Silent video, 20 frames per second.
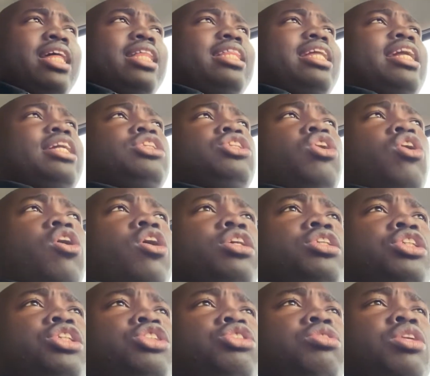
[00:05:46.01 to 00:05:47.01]
that it's hard
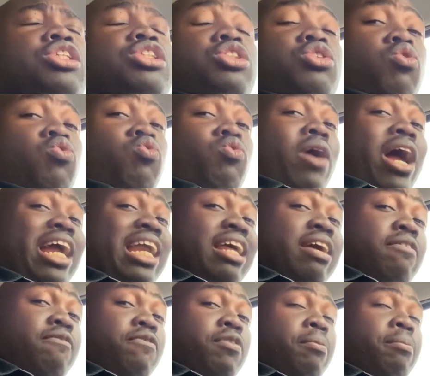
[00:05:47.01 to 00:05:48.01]
to trust the right
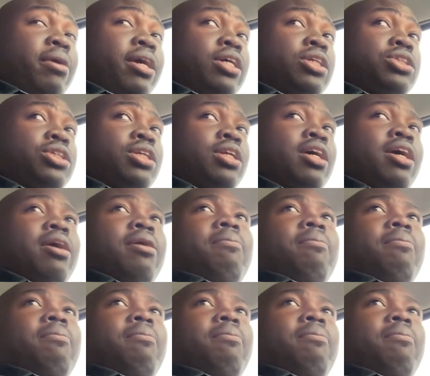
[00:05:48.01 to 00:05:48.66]
information